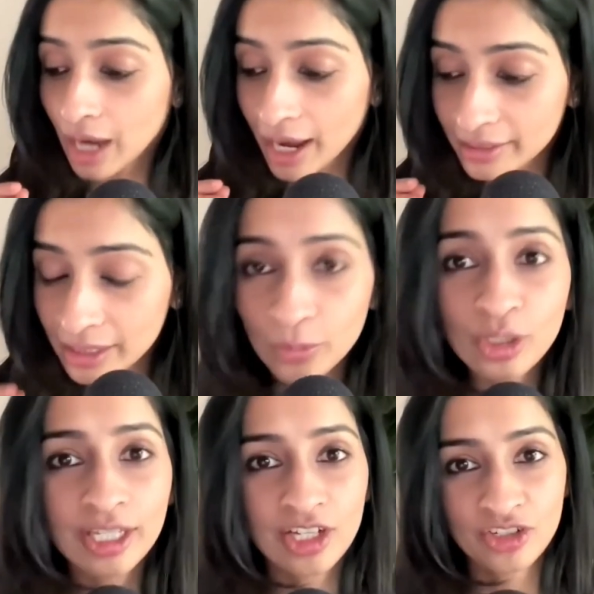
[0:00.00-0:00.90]
Our
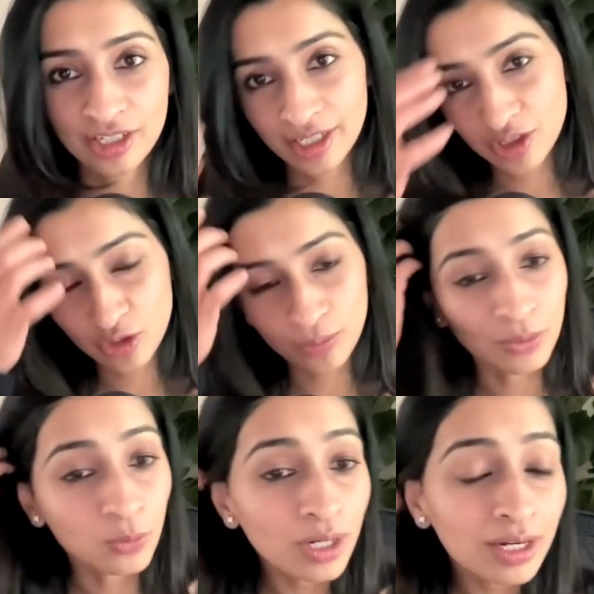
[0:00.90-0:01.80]
communication needs to
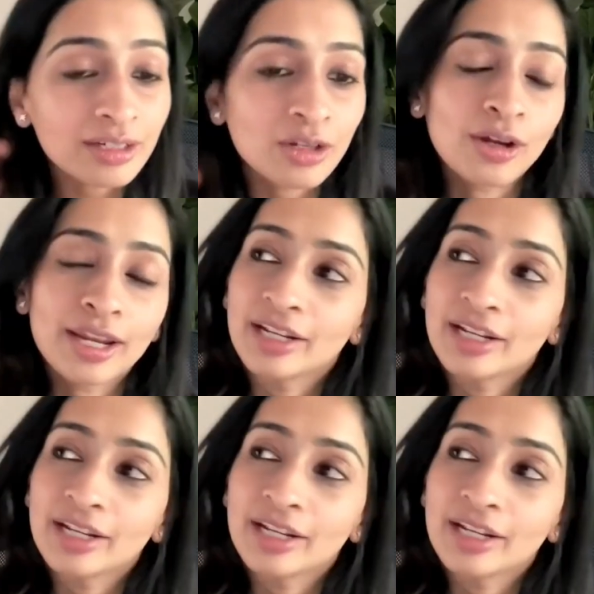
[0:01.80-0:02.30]
be worked on.